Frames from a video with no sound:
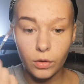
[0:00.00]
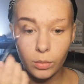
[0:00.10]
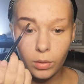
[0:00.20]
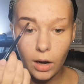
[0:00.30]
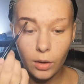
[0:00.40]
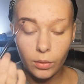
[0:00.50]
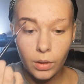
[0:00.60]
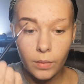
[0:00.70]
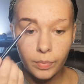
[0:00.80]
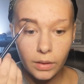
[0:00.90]
brow
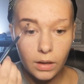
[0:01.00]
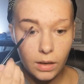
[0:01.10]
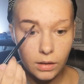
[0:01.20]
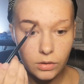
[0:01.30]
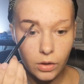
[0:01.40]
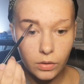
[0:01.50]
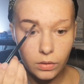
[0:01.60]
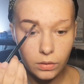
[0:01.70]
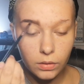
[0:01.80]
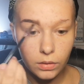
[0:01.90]
is
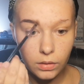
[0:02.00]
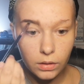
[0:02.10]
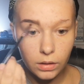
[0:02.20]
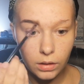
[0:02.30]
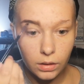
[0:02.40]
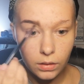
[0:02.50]
on the